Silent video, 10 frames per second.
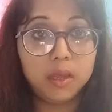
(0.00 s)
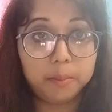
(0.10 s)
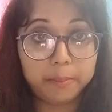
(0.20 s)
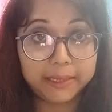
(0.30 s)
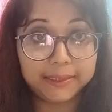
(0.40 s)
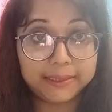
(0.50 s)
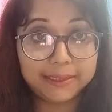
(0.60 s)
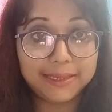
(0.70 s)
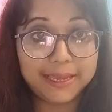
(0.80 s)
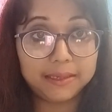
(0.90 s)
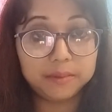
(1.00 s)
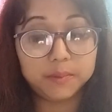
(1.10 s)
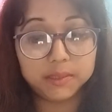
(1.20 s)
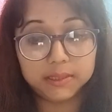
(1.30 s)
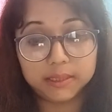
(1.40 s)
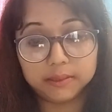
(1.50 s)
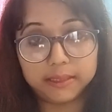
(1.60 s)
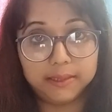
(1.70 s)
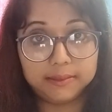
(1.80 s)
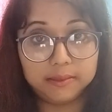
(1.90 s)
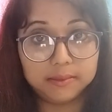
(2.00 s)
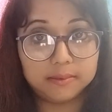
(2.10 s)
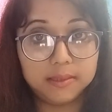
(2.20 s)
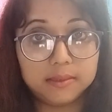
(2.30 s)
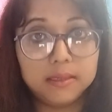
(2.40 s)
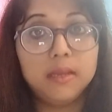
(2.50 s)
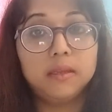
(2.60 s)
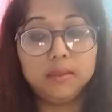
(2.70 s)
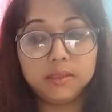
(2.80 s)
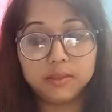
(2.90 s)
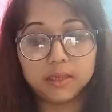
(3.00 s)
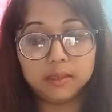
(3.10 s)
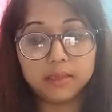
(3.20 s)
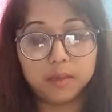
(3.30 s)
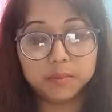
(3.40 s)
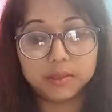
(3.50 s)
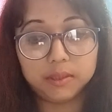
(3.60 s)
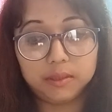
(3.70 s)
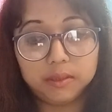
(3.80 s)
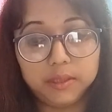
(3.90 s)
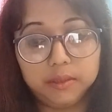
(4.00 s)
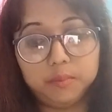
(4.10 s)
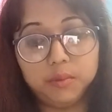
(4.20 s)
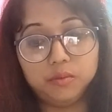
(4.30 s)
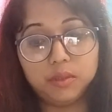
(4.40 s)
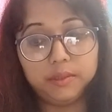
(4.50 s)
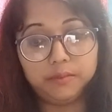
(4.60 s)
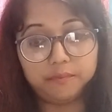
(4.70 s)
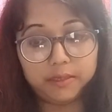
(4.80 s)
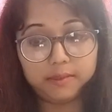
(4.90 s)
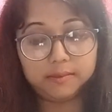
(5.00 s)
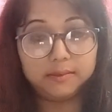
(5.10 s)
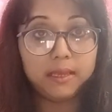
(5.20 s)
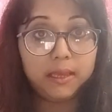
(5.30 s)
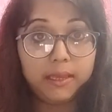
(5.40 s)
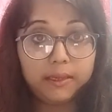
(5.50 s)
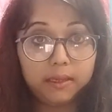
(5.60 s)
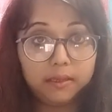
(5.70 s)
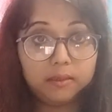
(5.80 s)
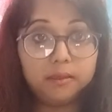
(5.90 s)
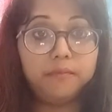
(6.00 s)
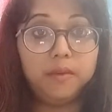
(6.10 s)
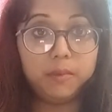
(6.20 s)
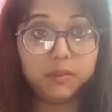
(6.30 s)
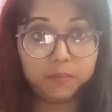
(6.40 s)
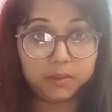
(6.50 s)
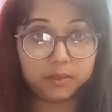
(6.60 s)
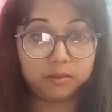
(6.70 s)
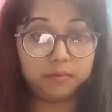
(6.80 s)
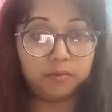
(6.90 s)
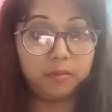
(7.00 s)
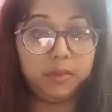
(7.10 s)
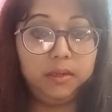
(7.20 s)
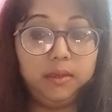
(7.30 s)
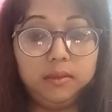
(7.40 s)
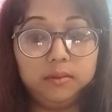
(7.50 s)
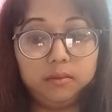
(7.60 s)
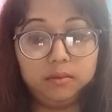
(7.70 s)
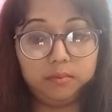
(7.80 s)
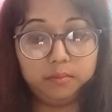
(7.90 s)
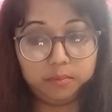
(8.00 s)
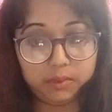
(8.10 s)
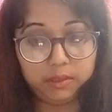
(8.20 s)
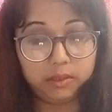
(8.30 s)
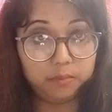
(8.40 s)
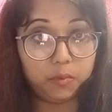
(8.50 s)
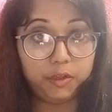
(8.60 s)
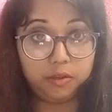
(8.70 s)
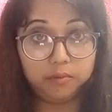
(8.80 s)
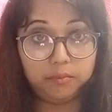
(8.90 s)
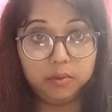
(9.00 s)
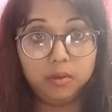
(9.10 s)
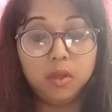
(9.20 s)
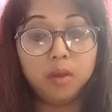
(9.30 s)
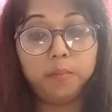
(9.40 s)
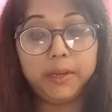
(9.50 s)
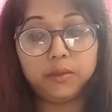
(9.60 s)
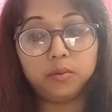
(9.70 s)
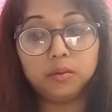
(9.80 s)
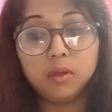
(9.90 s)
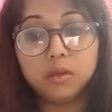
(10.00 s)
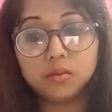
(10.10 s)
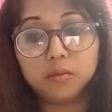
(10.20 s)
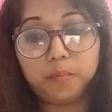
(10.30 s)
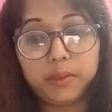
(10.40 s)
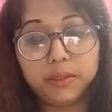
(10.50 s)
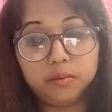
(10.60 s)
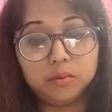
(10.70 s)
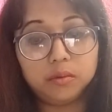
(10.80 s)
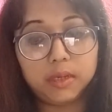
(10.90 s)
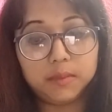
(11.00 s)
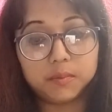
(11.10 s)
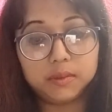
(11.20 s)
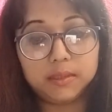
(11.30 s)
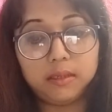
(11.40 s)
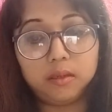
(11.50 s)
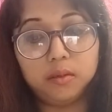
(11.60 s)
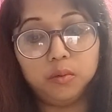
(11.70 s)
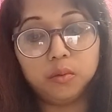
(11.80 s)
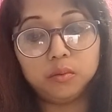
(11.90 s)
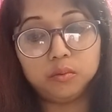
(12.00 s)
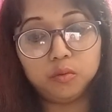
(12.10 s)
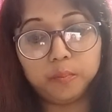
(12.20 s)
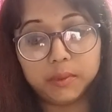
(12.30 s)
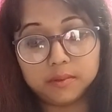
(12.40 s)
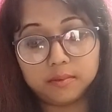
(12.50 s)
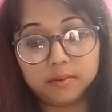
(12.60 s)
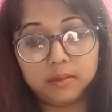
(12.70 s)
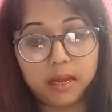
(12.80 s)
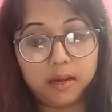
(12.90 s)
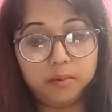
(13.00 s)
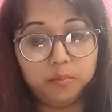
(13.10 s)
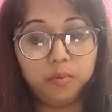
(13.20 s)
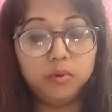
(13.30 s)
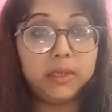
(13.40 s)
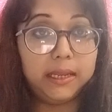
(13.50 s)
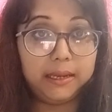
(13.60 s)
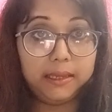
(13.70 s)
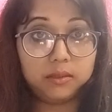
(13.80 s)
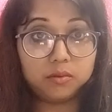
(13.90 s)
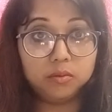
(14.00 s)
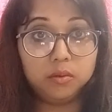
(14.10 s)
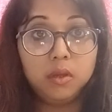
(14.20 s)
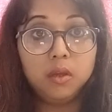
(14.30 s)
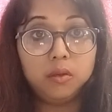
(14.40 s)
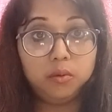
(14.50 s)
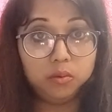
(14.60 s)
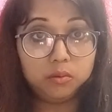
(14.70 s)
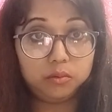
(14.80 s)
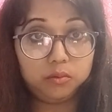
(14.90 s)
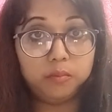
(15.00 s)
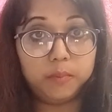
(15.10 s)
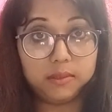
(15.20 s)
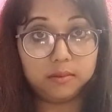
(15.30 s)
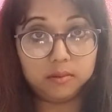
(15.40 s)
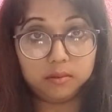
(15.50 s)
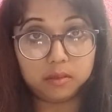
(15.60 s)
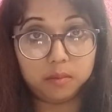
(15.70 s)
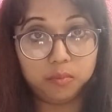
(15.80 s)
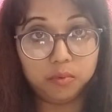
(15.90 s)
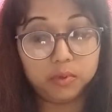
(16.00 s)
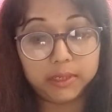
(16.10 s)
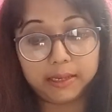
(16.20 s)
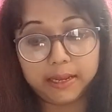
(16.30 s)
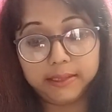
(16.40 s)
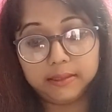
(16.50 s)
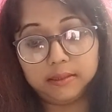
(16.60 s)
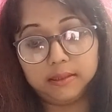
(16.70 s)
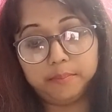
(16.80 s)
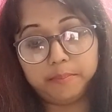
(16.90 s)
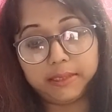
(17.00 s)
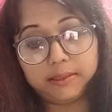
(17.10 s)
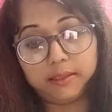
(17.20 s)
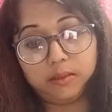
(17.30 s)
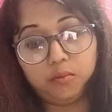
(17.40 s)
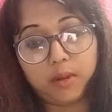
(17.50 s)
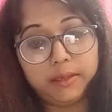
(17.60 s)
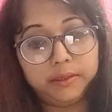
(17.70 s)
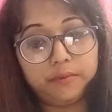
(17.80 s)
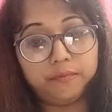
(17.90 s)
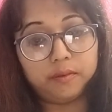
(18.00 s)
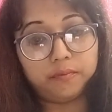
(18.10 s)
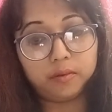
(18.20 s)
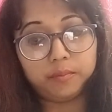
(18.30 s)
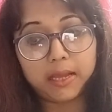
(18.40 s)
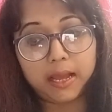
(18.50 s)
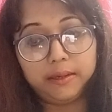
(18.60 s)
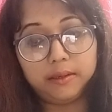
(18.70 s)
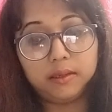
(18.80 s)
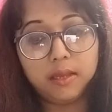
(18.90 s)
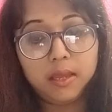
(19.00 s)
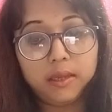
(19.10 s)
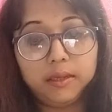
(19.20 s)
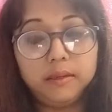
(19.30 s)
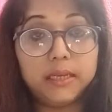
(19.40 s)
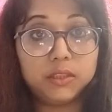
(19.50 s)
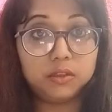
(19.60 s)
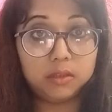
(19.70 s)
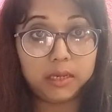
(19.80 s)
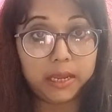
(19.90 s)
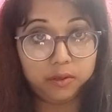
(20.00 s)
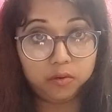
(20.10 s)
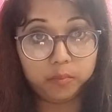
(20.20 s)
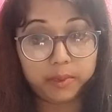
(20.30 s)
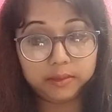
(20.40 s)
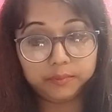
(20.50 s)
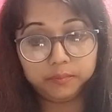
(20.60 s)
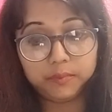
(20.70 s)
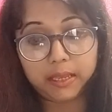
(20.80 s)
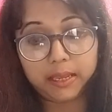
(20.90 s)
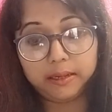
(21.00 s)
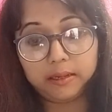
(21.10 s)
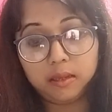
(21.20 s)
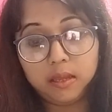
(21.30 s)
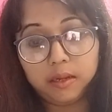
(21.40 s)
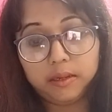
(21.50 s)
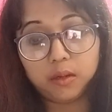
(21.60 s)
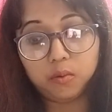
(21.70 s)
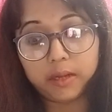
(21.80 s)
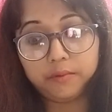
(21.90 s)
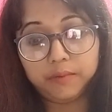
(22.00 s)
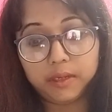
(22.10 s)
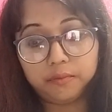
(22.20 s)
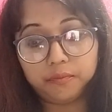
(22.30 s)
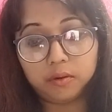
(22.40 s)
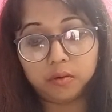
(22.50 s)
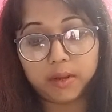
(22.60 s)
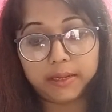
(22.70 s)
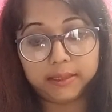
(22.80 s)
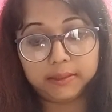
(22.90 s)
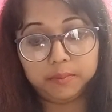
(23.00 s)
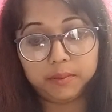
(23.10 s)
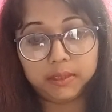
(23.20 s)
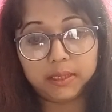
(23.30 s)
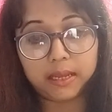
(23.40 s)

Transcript: mental and physical characteristics. These are comes under individual differences. Again, the famous person from Indian point of view, Plato. So Plato claims that no two persons are born alike. So no two persons are born alike, but one differ from the other in natural endowment, and the one field for one activity and